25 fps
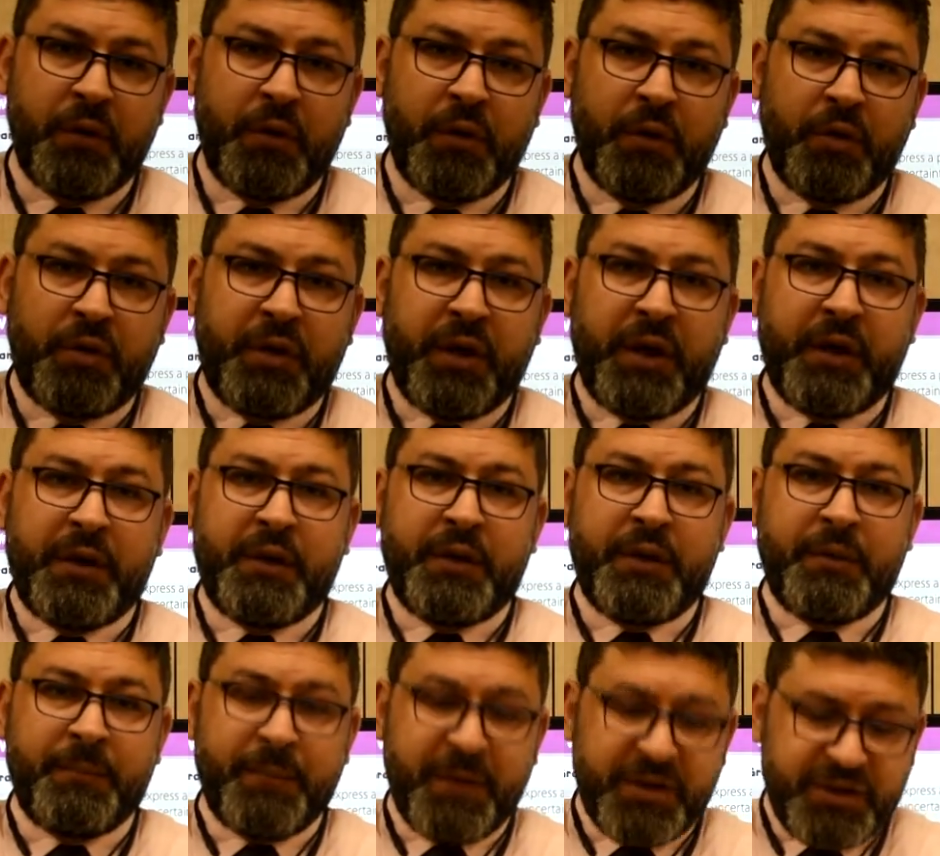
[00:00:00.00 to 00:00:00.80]

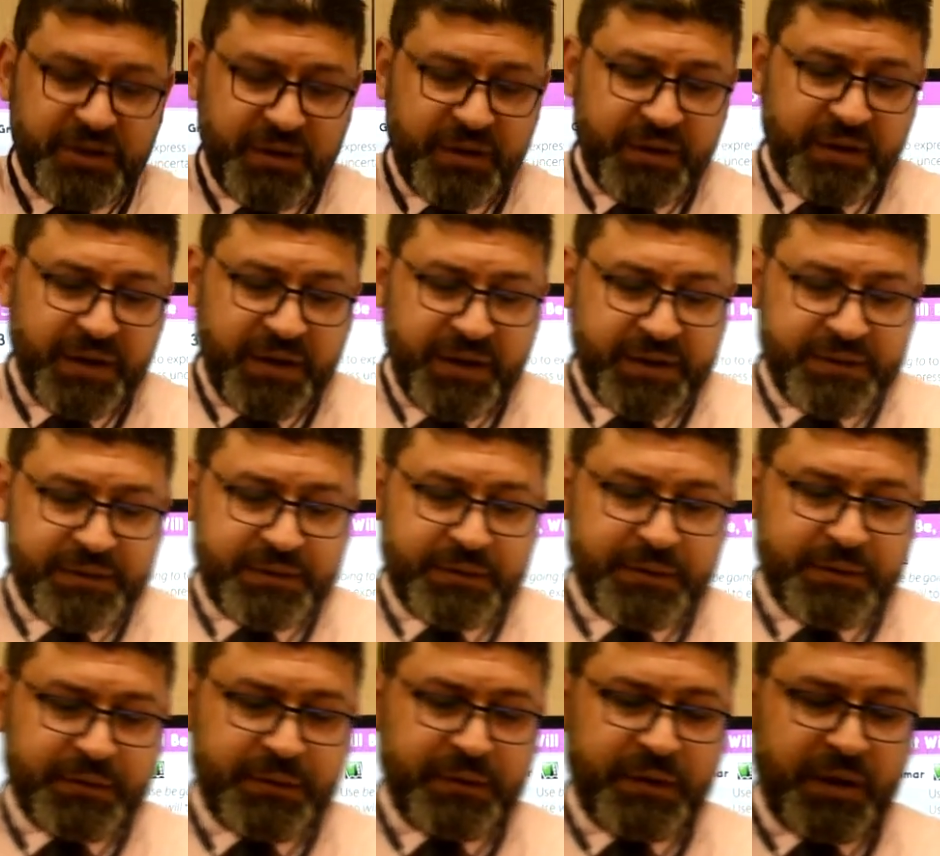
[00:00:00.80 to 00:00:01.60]
Okay, imagine
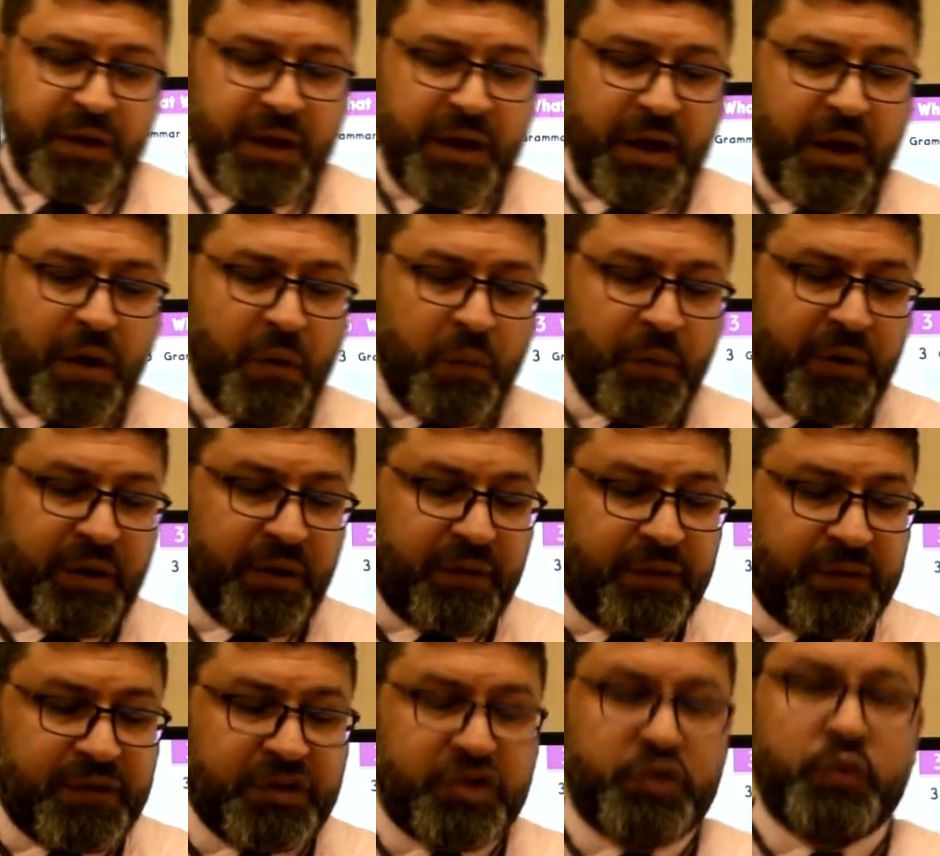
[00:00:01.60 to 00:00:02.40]
that now
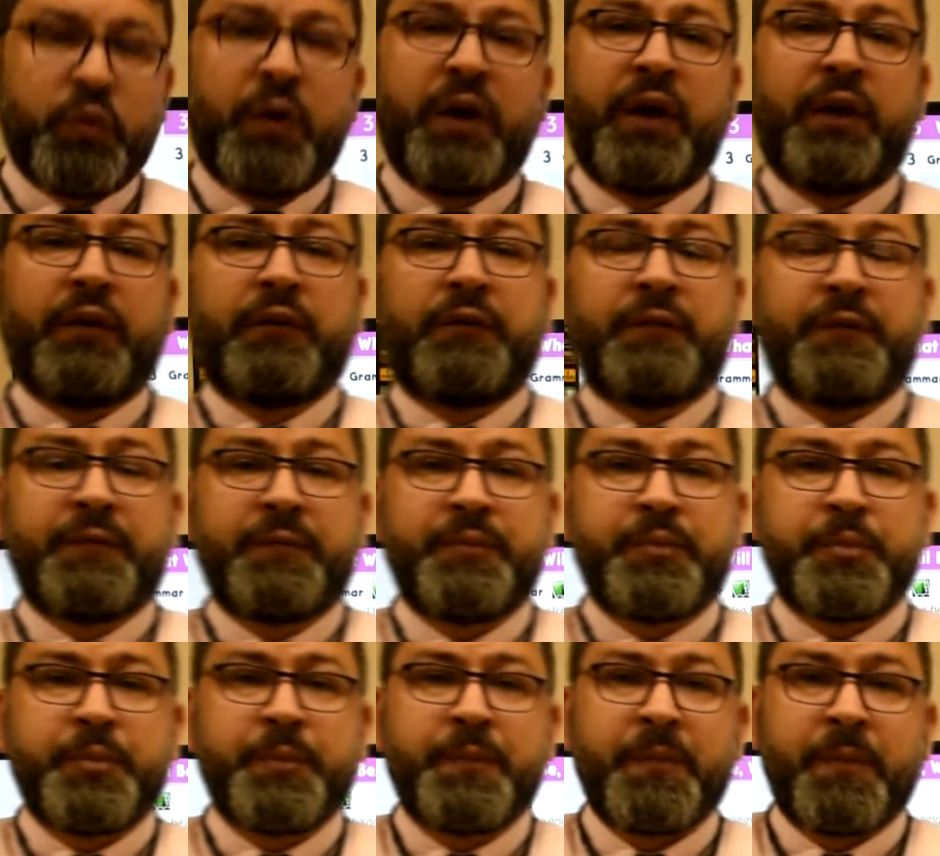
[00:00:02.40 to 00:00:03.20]
it's 12
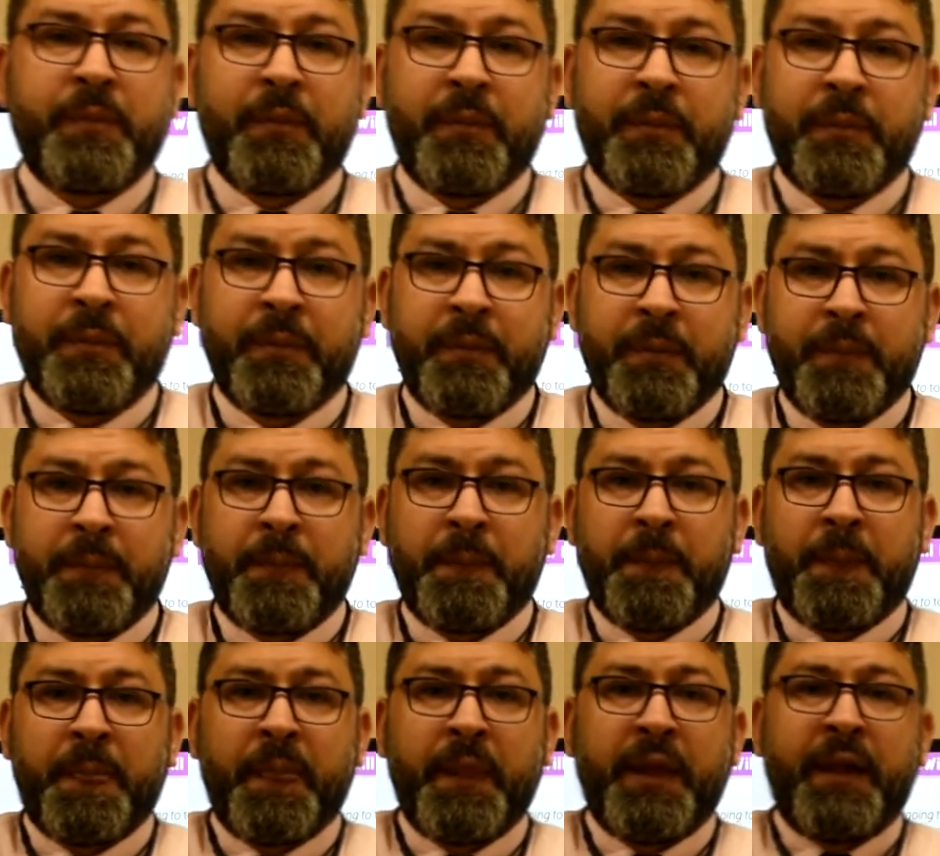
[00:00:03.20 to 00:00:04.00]

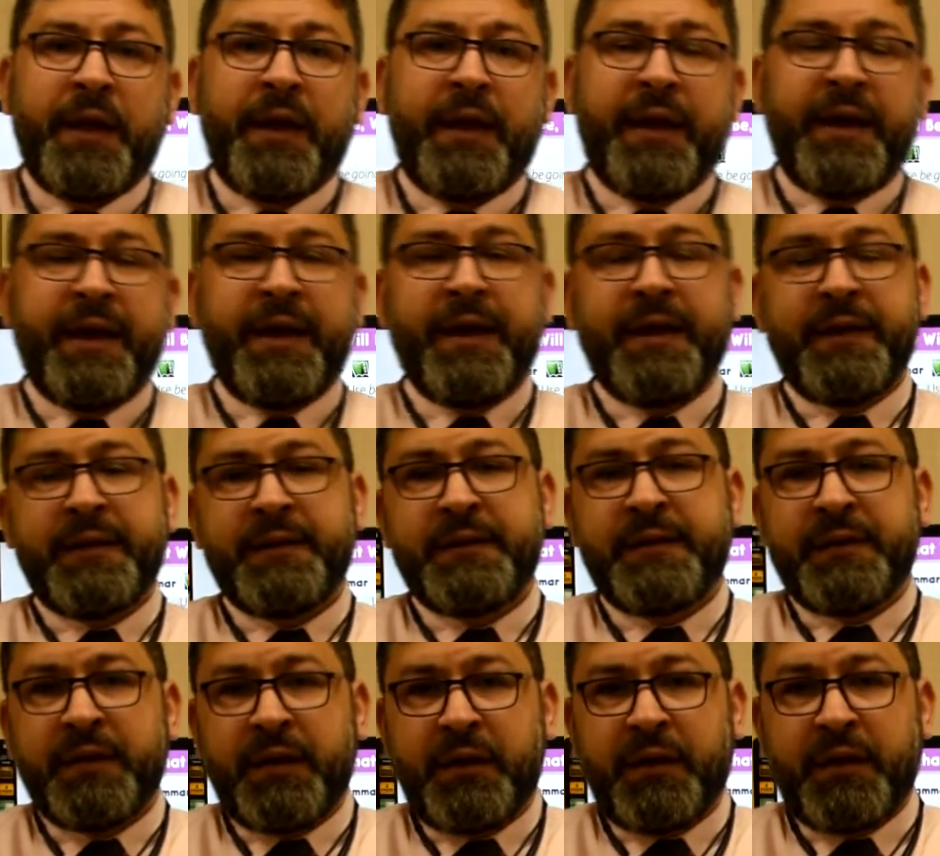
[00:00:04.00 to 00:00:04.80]

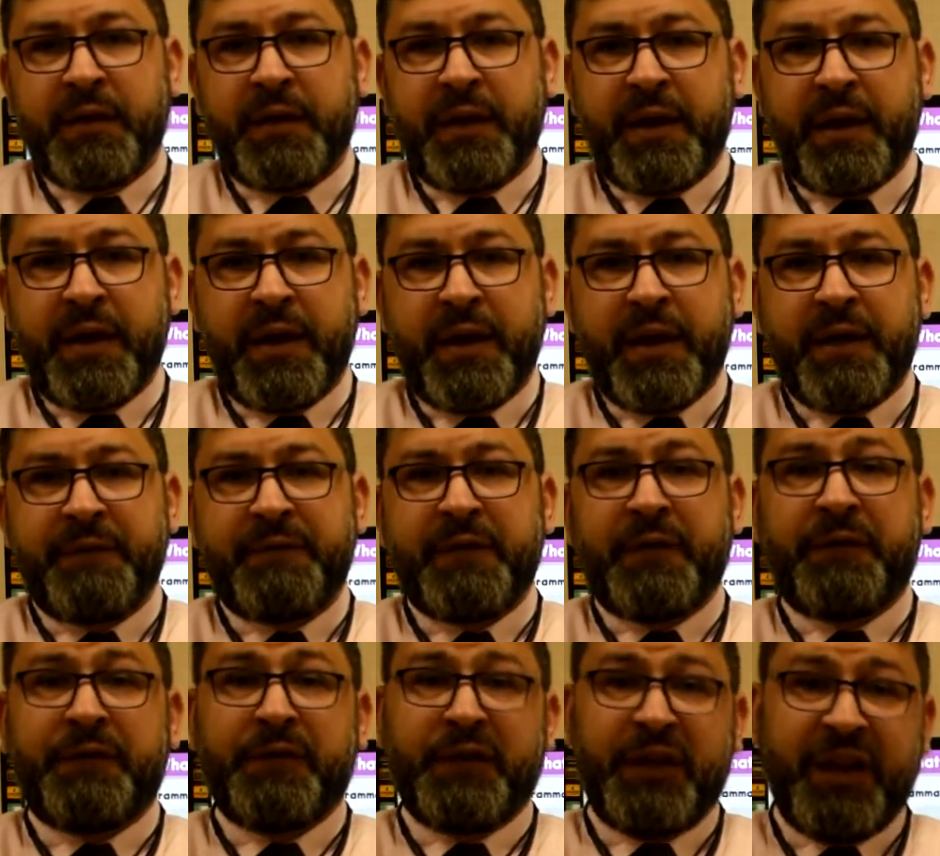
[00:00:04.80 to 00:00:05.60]
and I
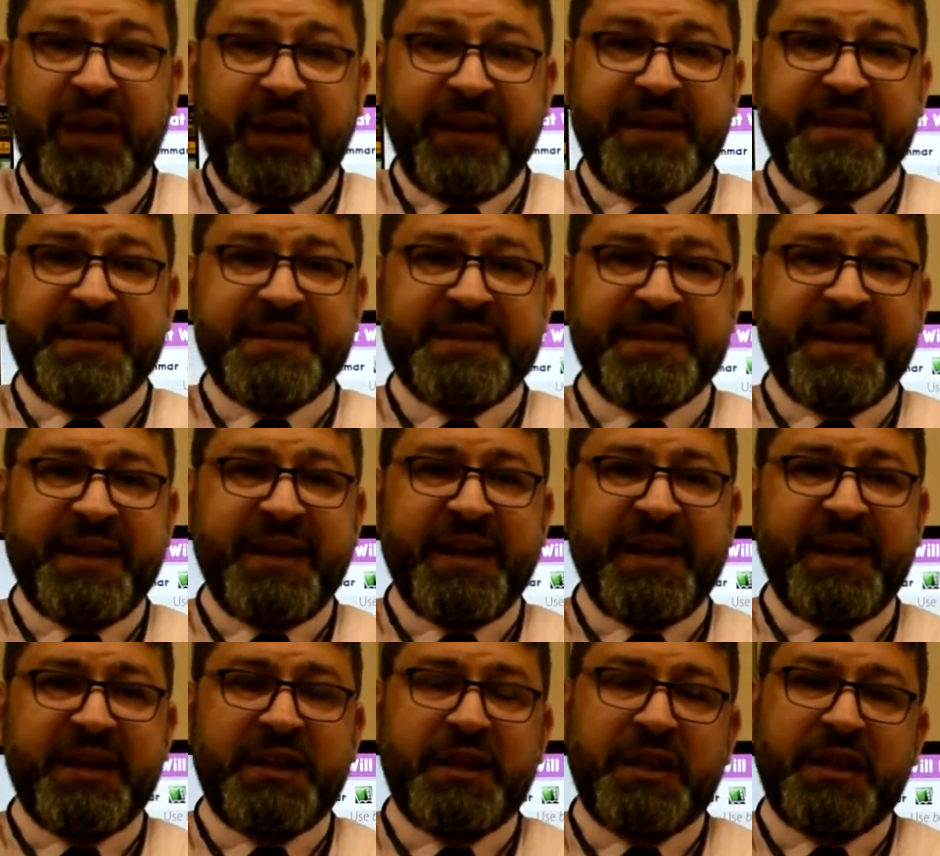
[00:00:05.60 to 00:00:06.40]
have a flight
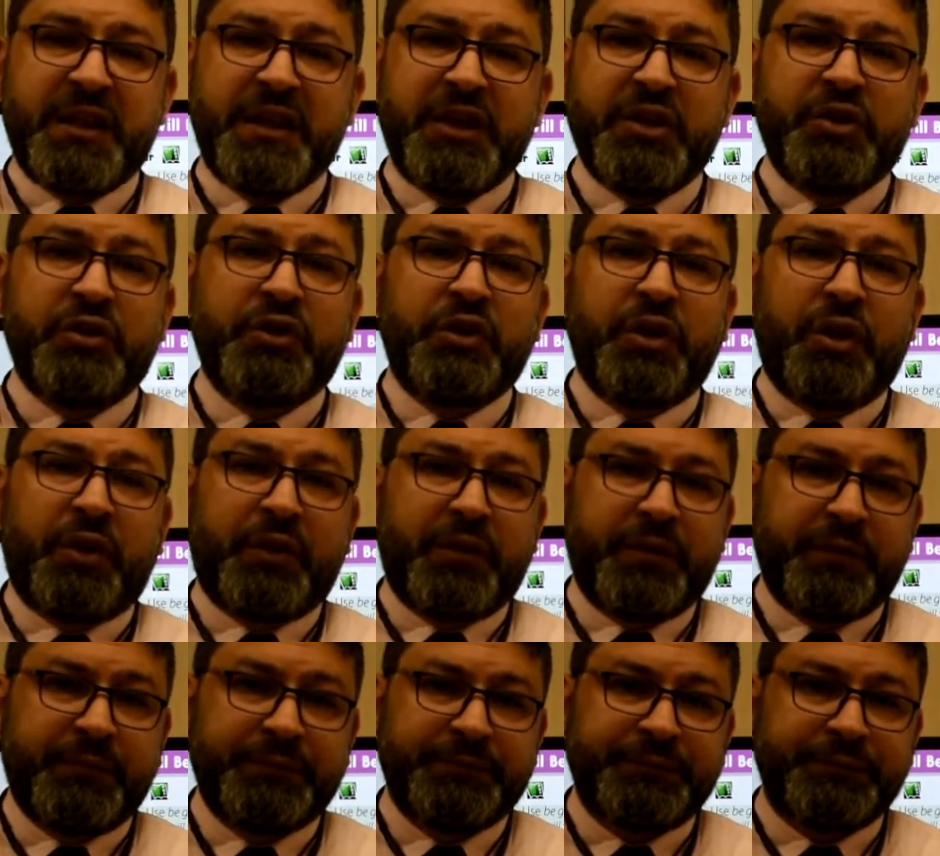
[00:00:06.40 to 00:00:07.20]
at 3
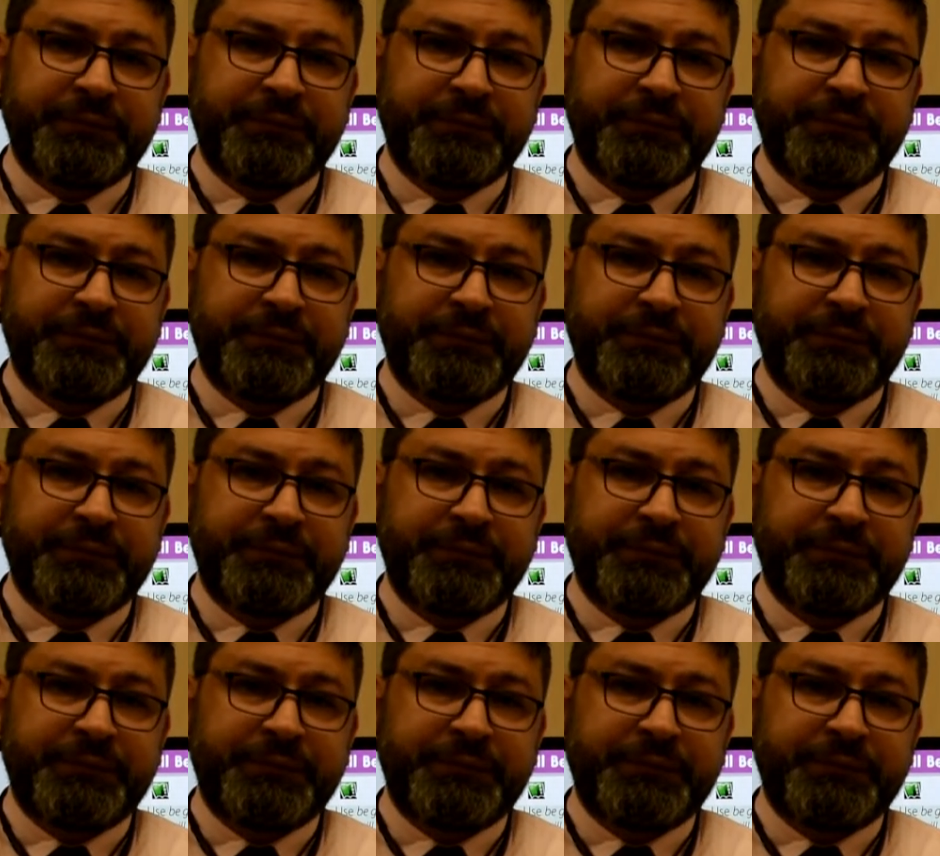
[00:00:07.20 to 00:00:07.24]
o'clock